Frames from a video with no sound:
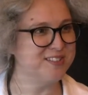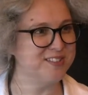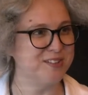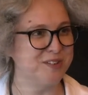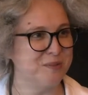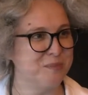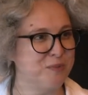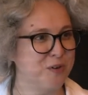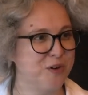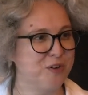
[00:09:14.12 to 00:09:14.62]

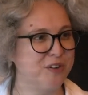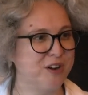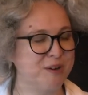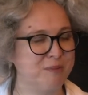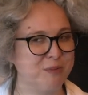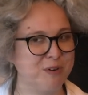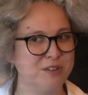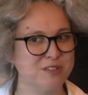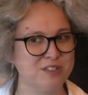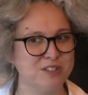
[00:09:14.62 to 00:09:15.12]
little program
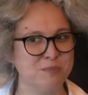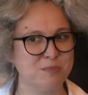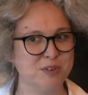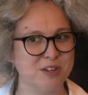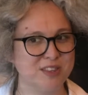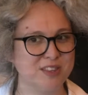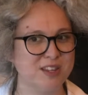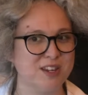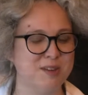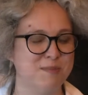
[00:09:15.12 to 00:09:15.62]
where to
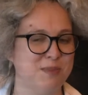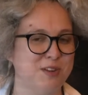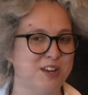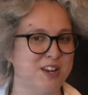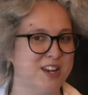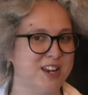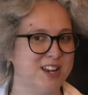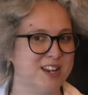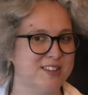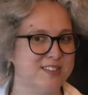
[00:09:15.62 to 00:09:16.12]
bring the
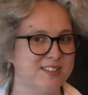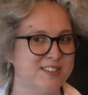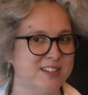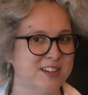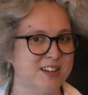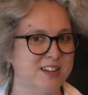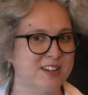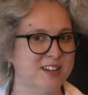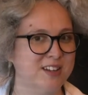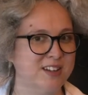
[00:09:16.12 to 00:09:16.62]
community as
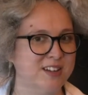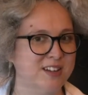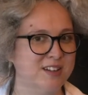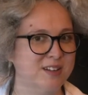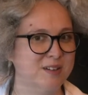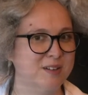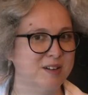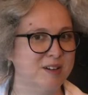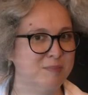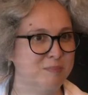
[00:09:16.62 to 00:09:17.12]

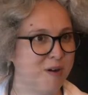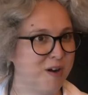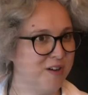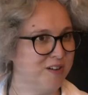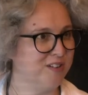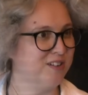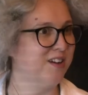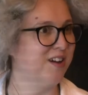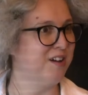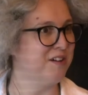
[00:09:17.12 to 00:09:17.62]

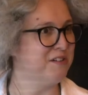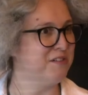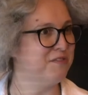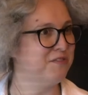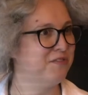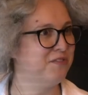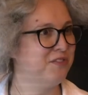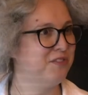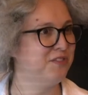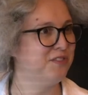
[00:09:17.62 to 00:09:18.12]
part
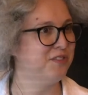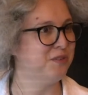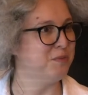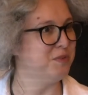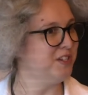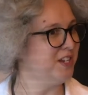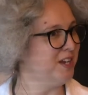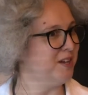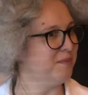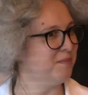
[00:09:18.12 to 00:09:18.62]
of the
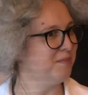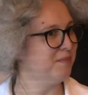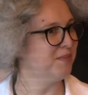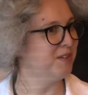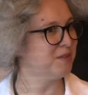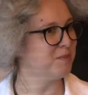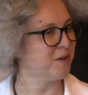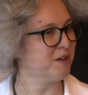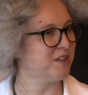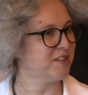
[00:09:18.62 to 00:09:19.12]
museum,
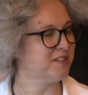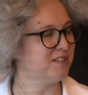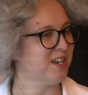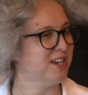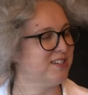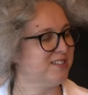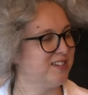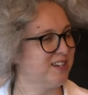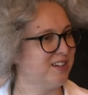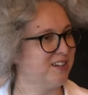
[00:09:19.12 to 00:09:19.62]
as part of the
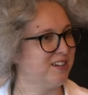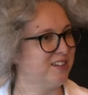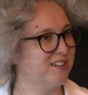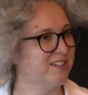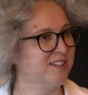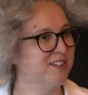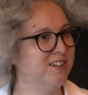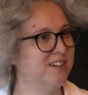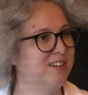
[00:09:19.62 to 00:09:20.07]
science center. And